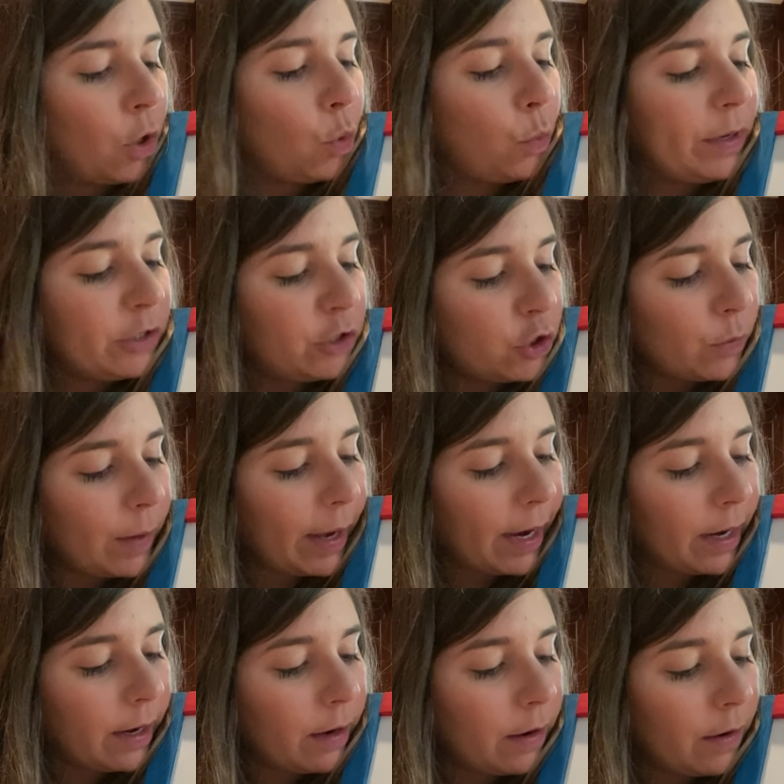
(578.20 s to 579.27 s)
we do
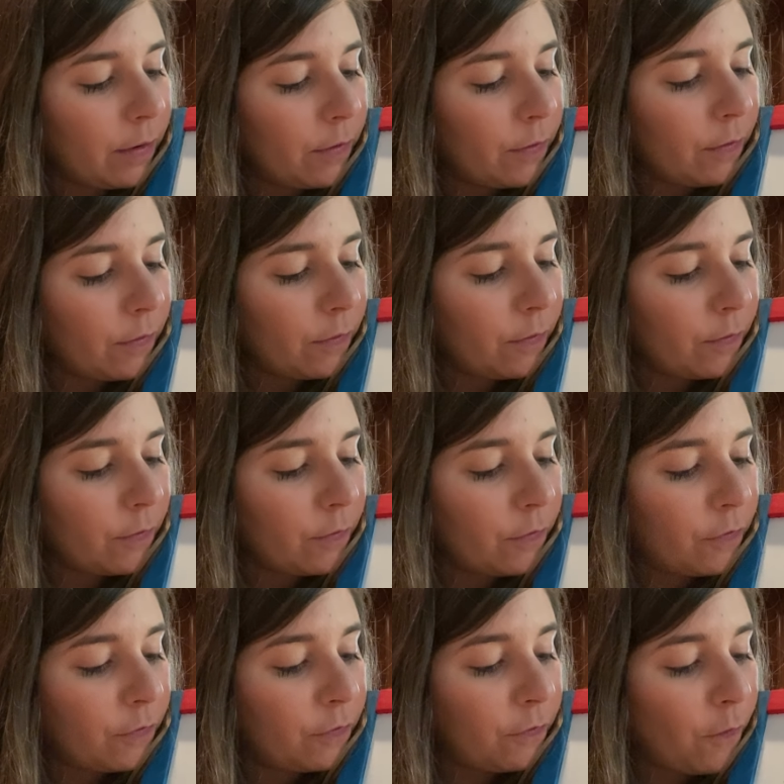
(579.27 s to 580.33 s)
it
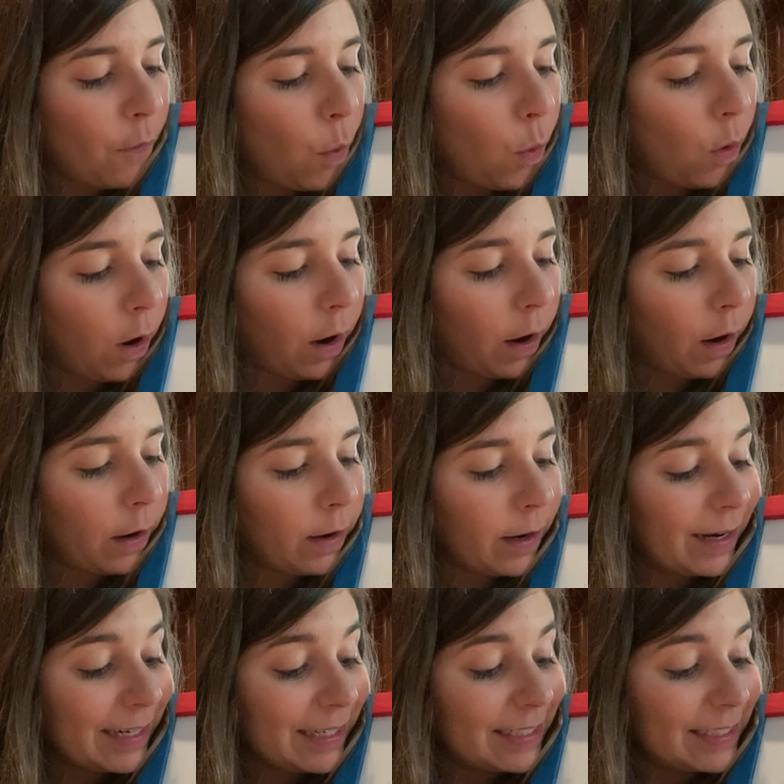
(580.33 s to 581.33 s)
4